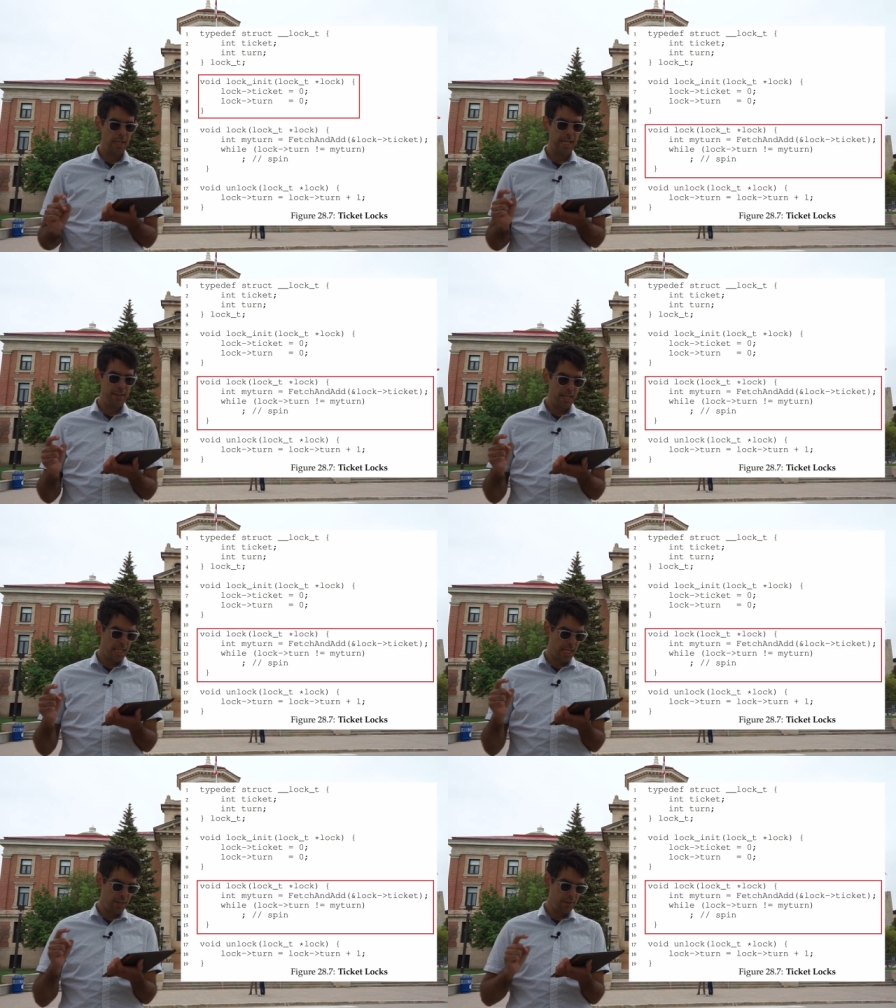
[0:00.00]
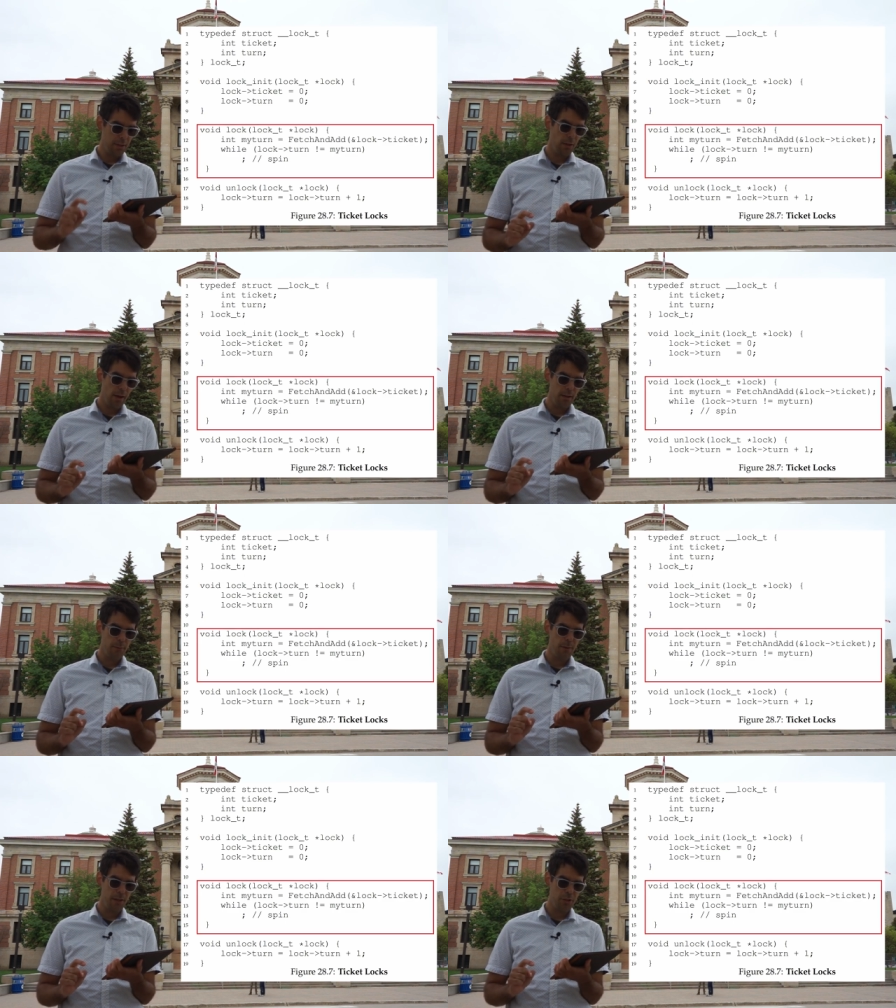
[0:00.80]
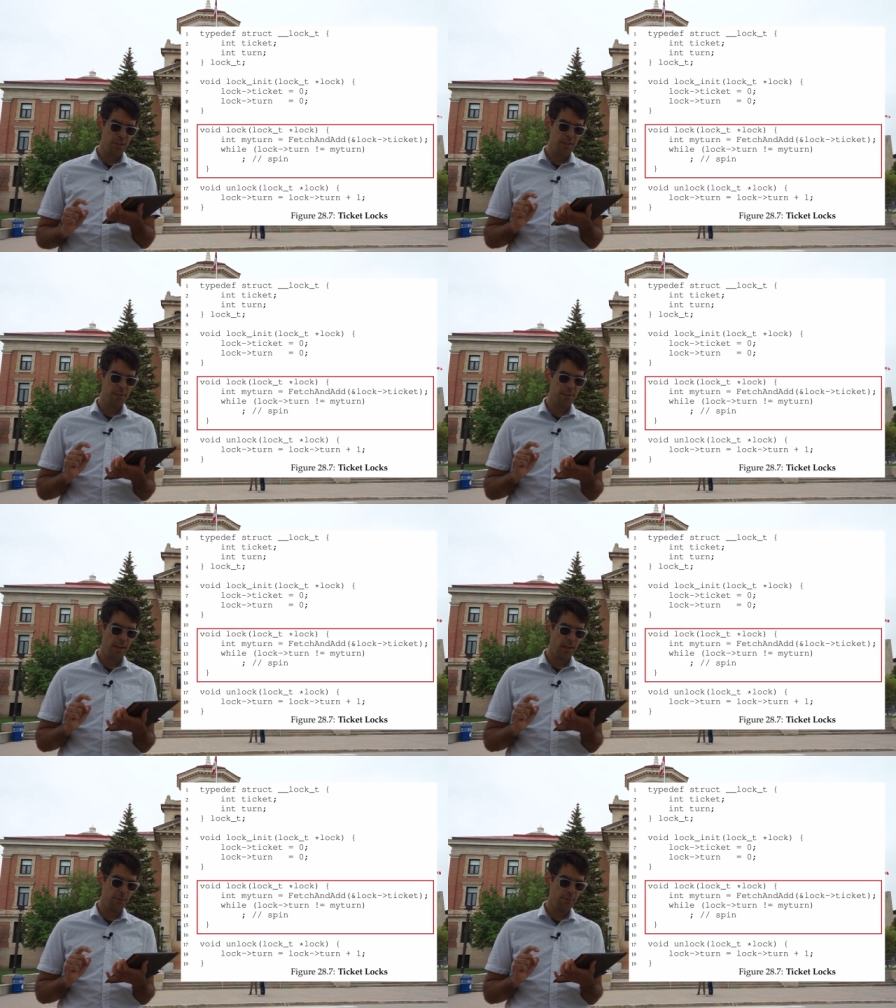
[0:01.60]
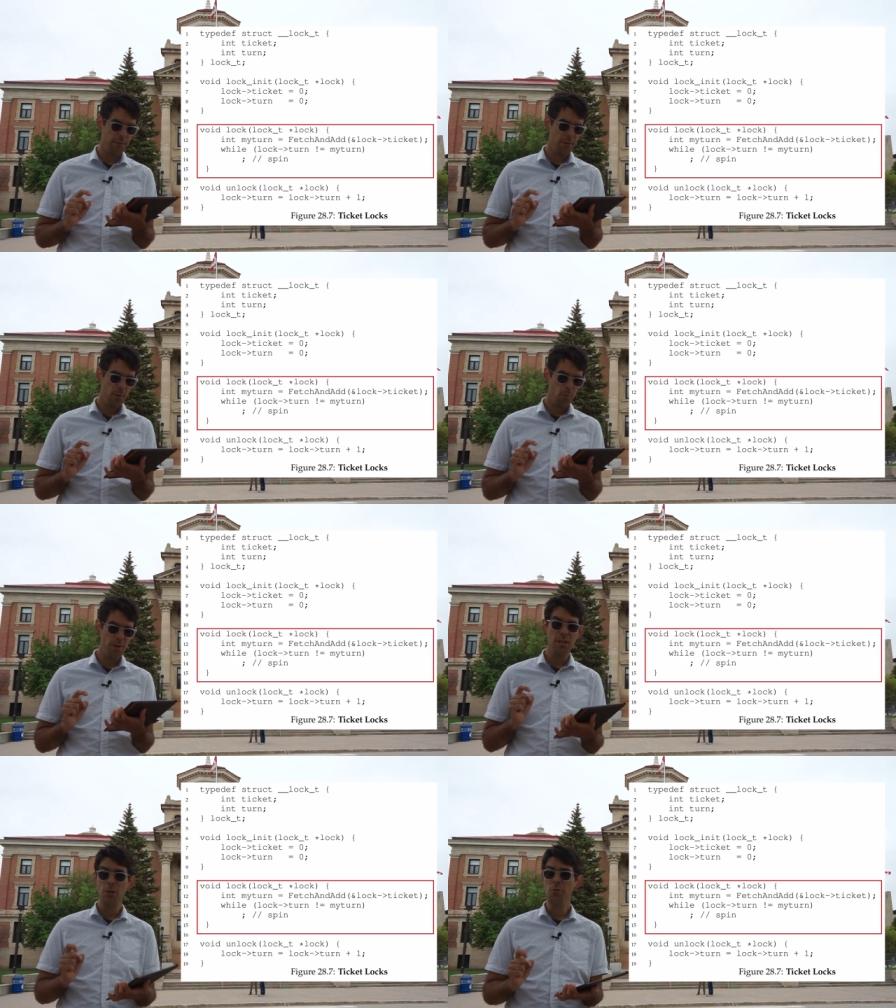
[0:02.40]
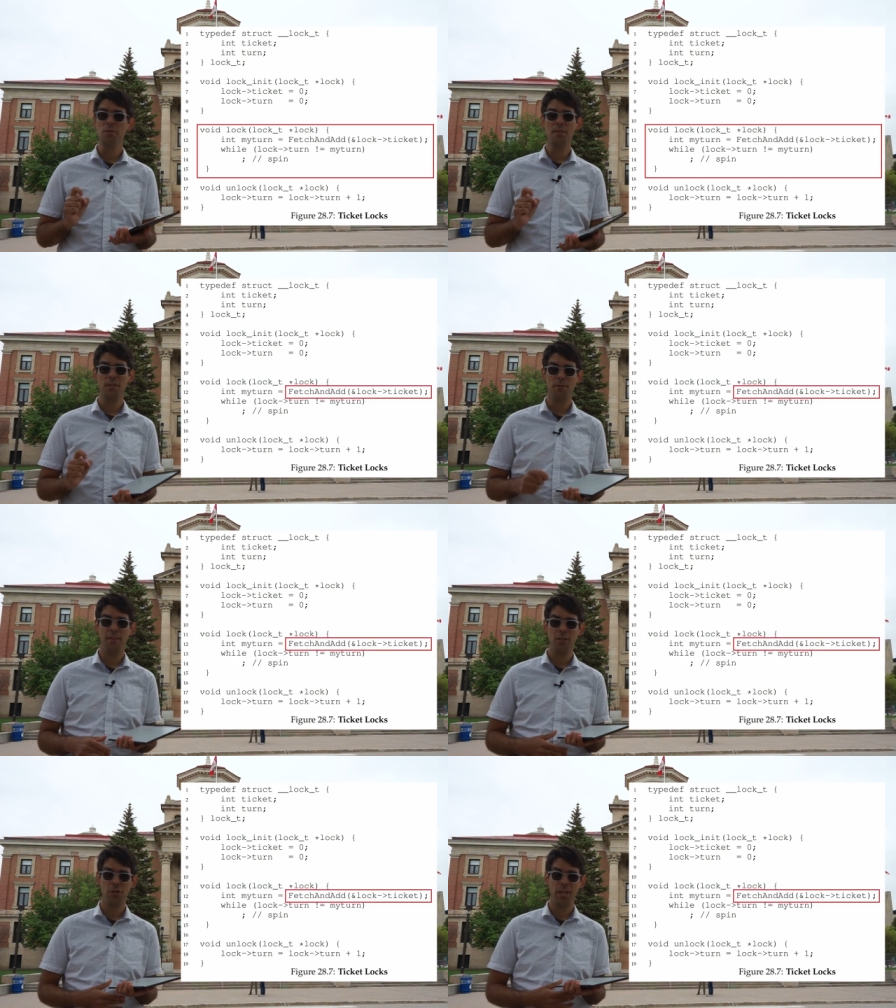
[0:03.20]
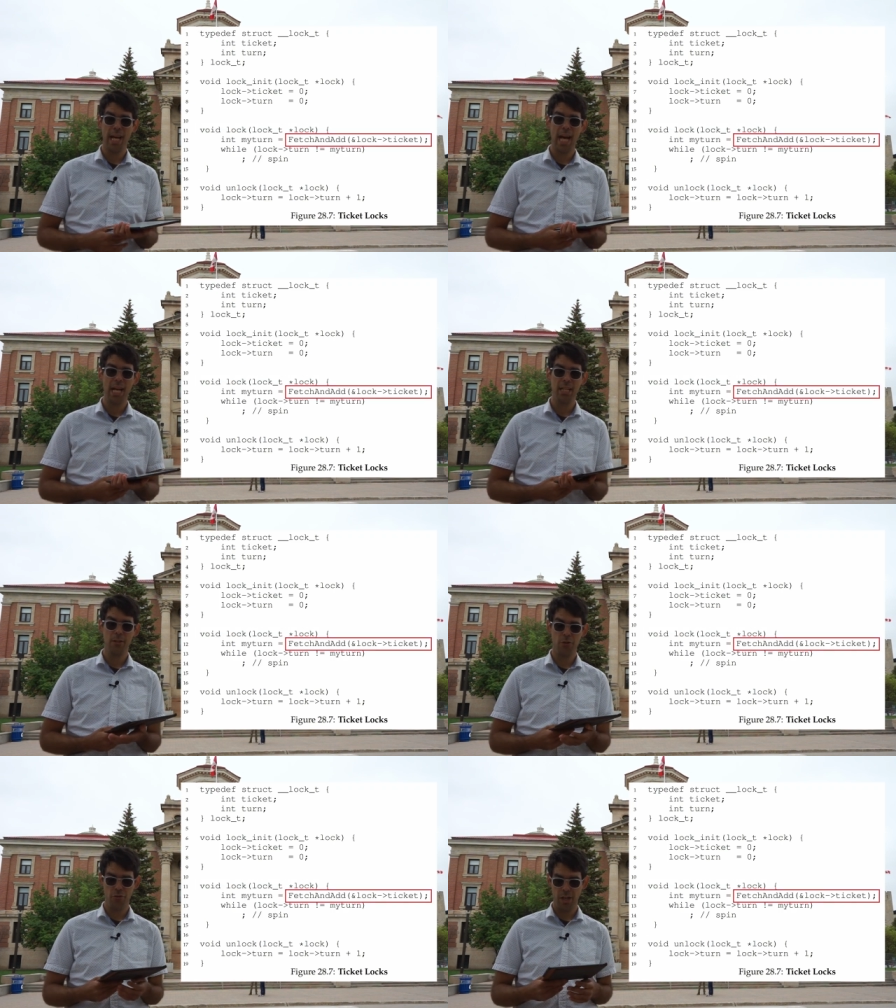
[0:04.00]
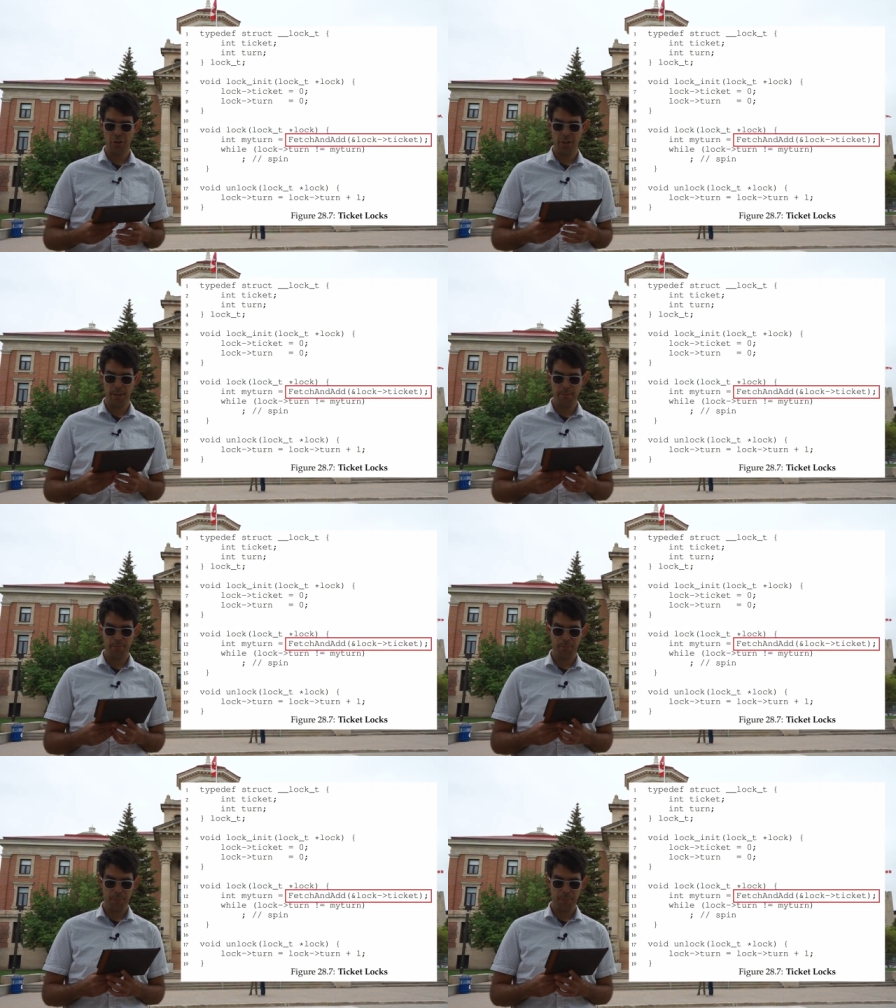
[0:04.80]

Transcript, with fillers: And then in the lock function itself, we use this fetch and add instruction.